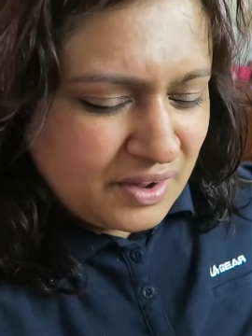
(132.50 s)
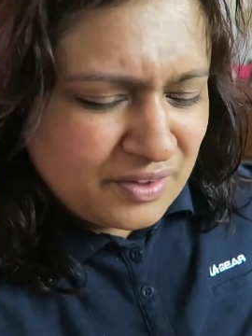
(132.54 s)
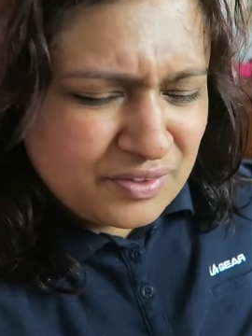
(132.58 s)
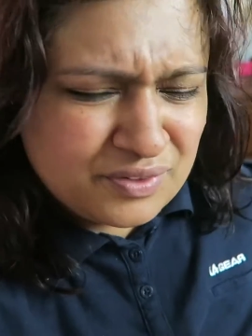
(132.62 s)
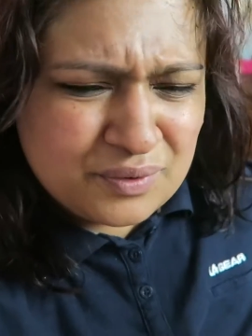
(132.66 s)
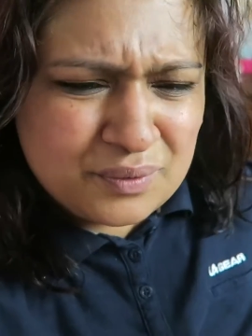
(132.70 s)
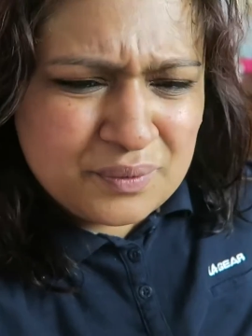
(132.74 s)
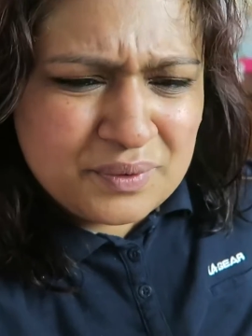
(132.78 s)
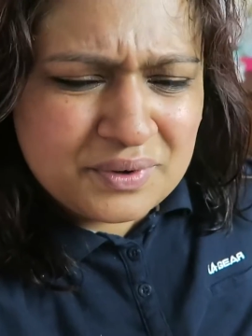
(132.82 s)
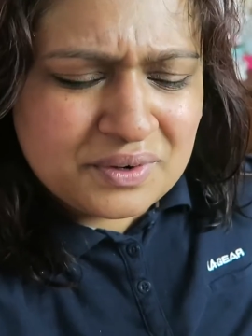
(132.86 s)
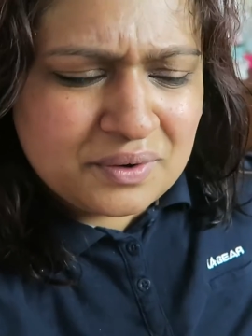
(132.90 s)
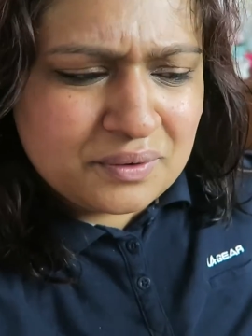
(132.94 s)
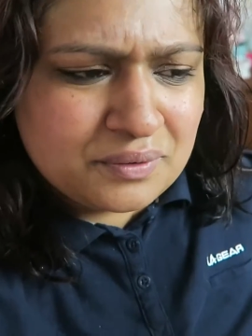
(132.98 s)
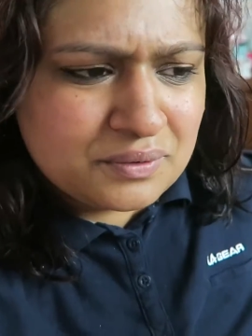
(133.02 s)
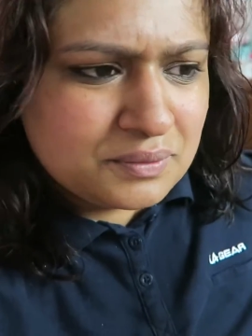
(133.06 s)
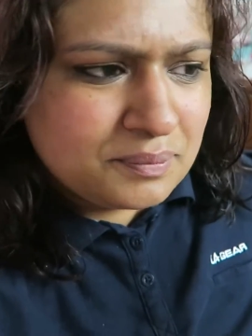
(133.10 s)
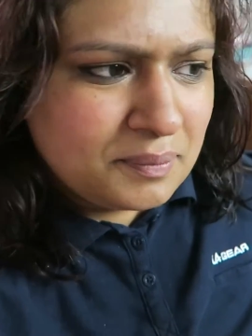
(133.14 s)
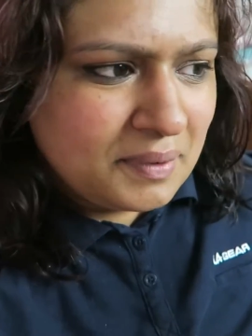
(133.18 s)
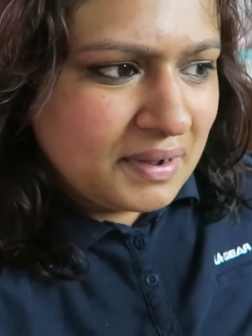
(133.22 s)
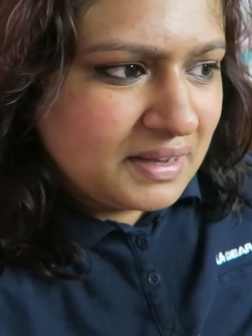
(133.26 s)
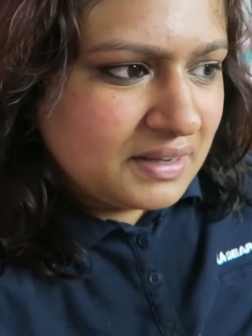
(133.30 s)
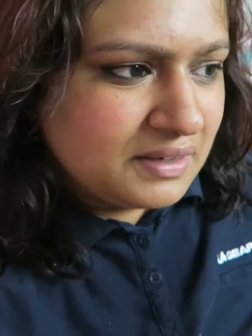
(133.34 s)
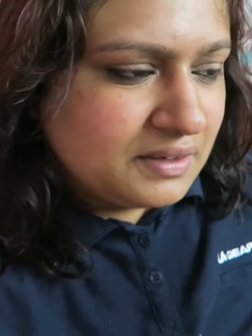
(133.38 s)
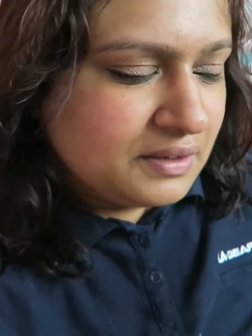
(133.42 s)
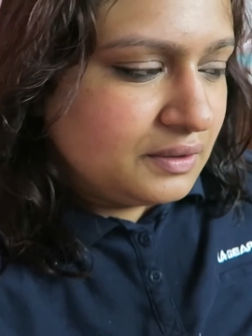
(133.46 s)
I saw an old
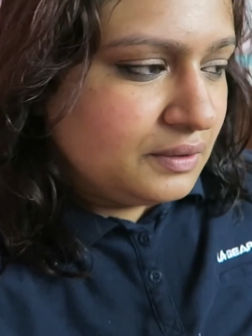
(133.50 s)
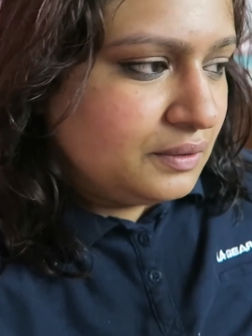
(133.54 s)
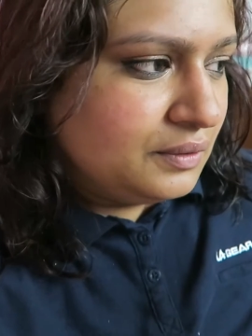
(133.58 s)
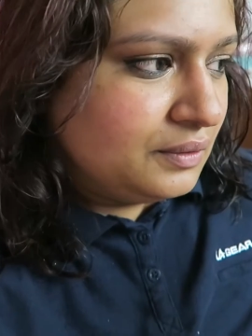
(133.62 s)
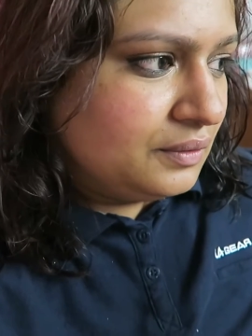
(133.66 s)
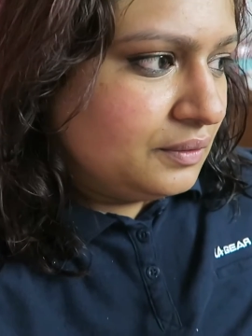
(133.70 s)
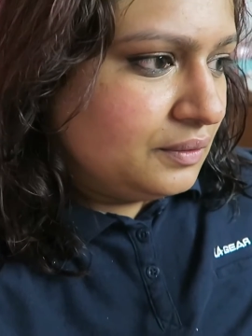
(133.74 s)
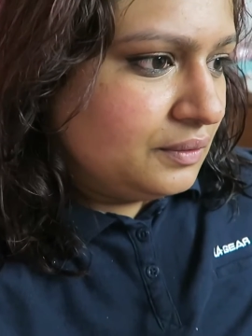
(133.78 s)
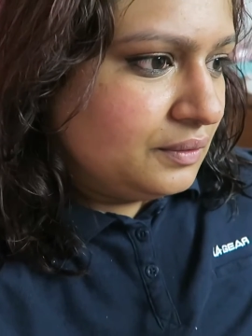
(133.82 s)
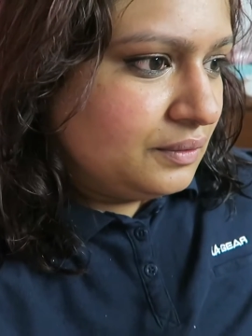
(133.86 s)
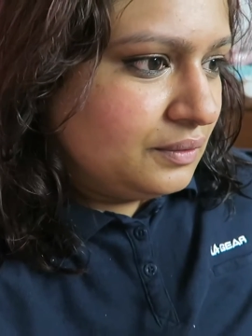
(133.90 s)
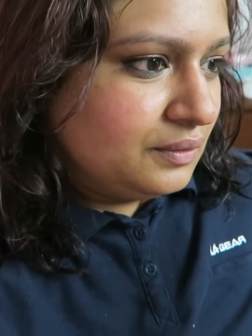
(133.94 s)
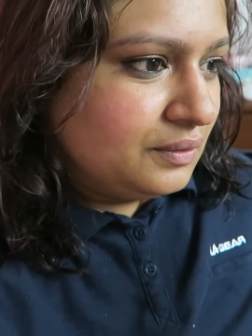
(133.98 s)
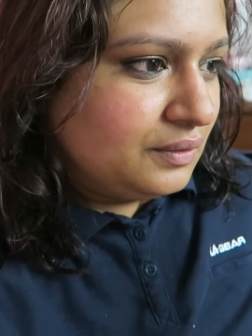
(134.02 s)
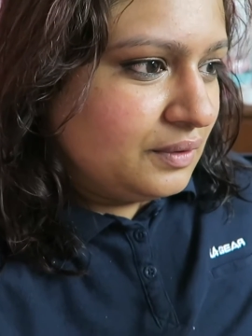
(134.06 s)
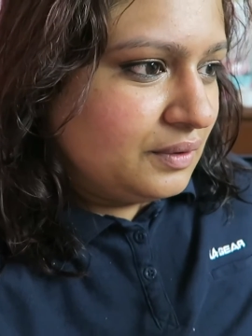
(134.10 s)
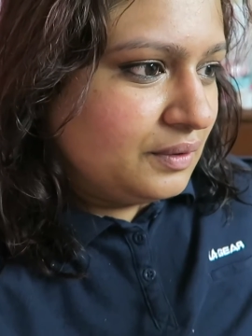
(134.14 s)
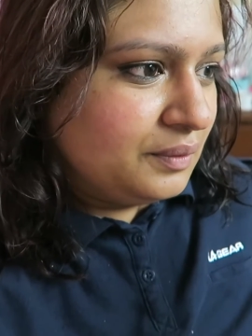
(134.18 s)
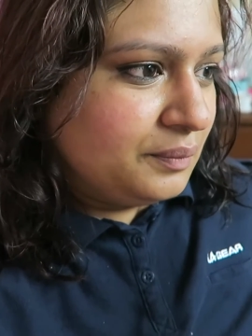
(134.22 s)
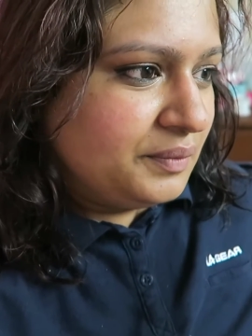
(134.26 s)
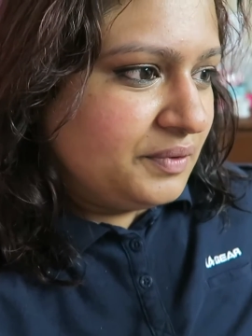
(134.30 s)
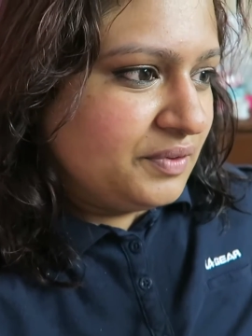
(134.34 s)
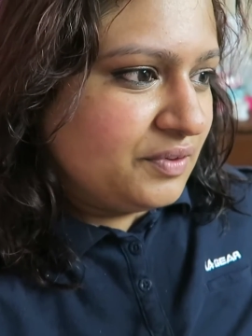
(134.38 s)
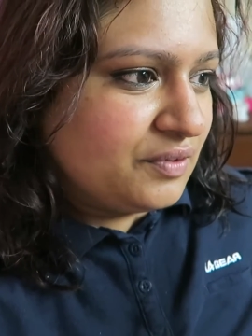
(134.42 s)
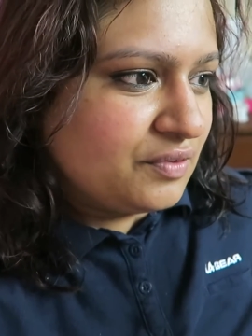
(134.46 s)
man who
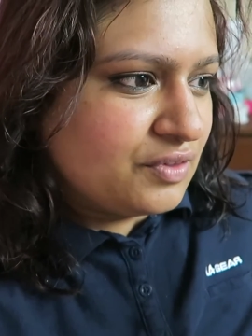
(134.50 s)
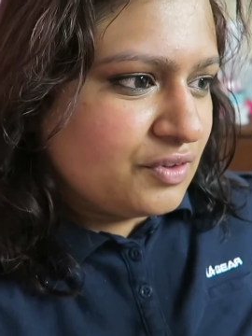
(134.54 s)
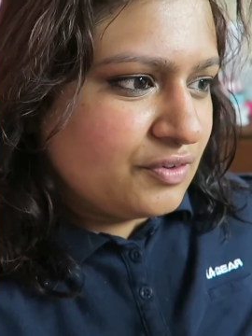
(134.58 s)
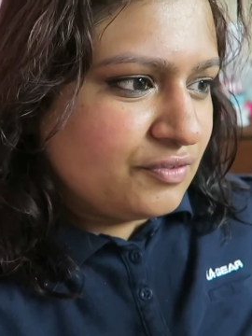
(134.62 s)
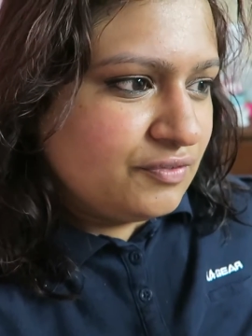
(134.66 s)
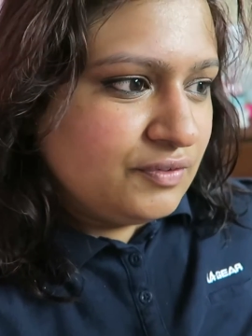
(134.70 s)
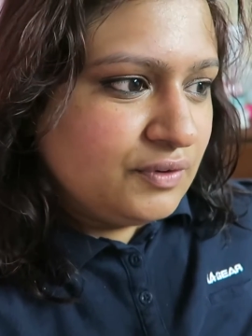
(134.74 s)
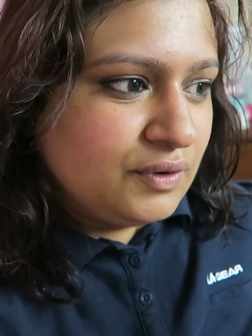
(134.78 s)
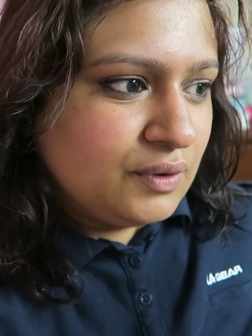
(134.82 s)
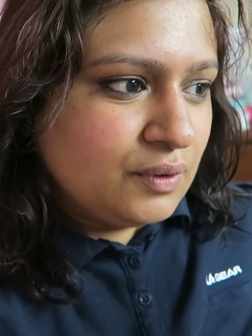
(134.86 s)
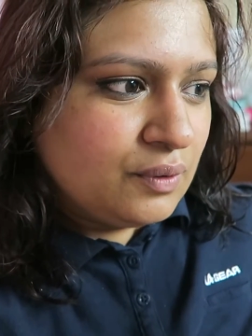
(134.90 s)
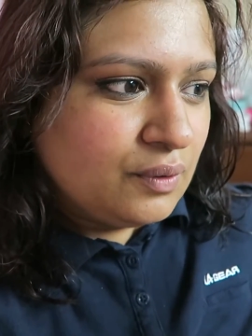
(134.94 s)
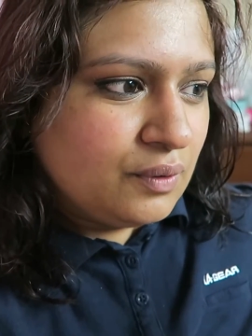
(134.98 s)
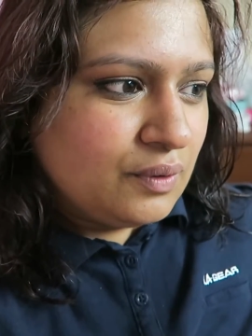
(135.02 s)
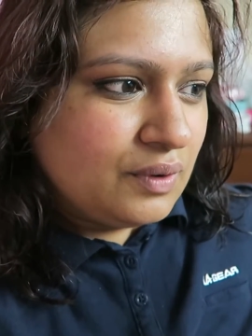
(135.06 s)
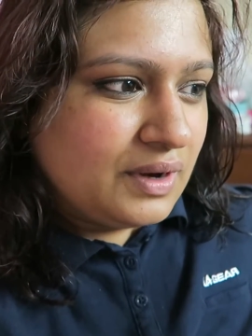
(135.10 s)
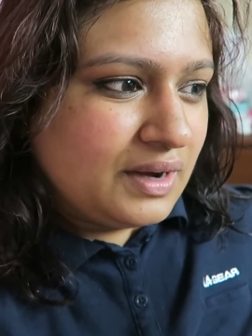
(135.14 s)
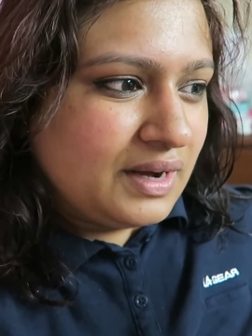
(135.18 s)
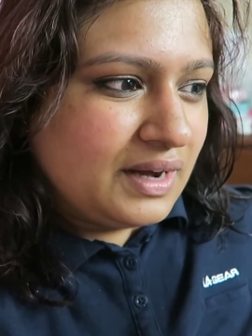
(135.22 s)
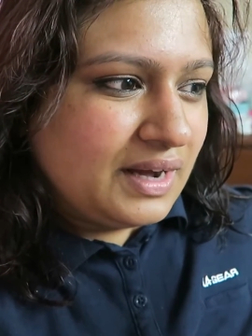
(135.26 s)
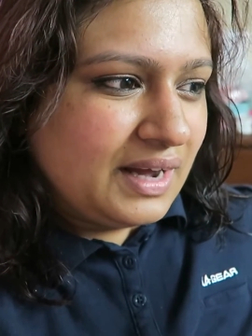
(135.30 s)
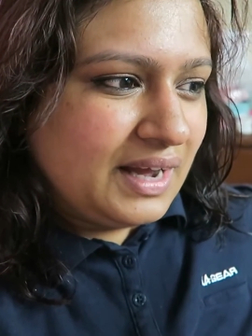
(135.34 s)
was on the floor